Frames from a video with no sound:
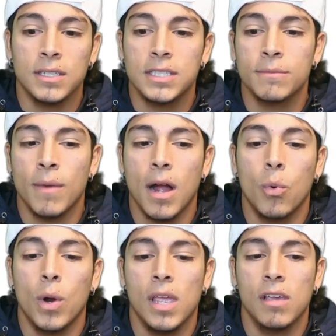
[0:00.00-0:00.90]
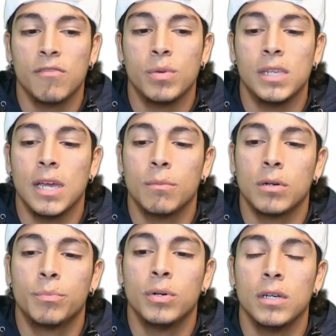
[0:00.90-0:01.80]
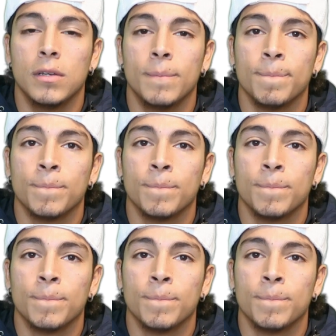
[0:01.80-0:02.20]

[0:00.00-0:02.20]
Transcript: This is my way of being able to put